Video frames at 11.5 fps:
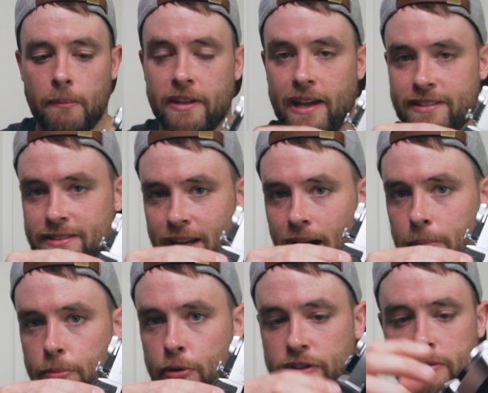it has a
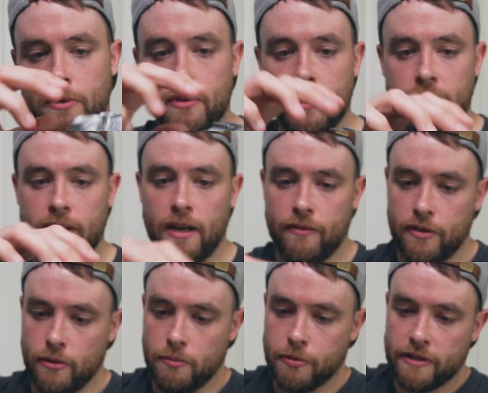top prism unit that if
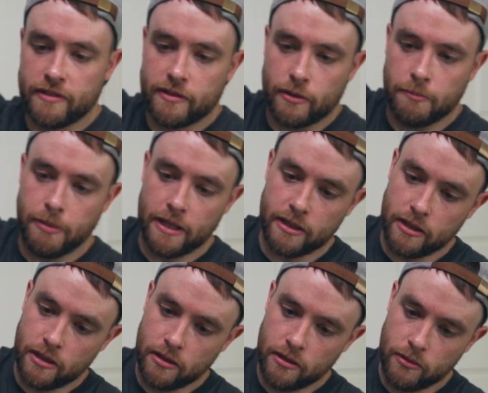you press this little
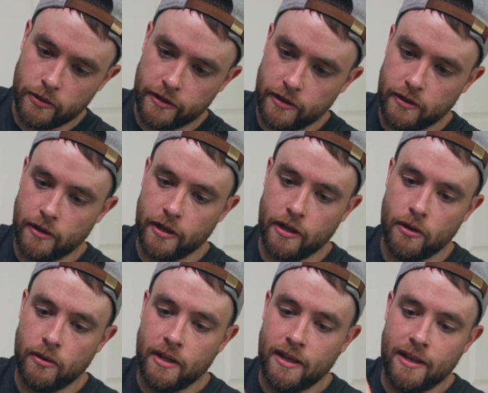button, where's it? There you
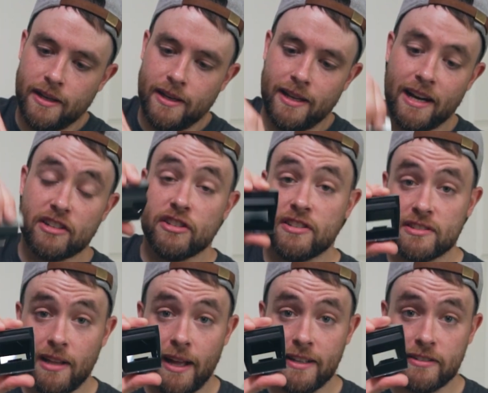go, it actually
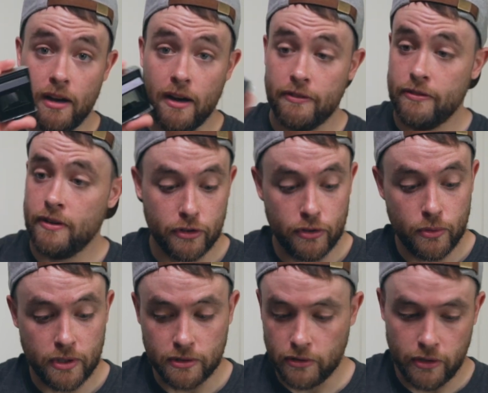slides off. So you
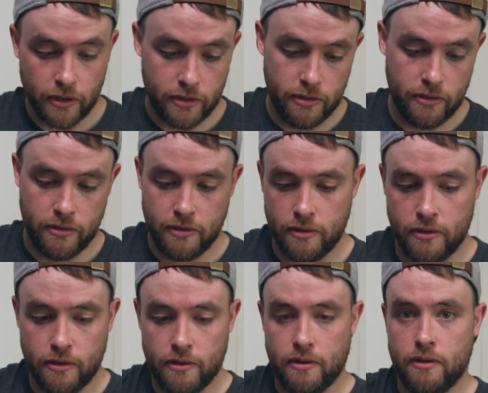can look,
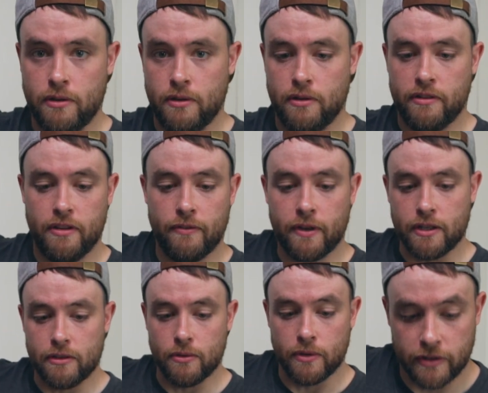see if I
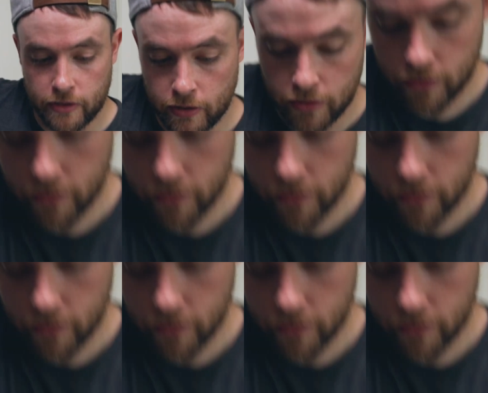can do this here.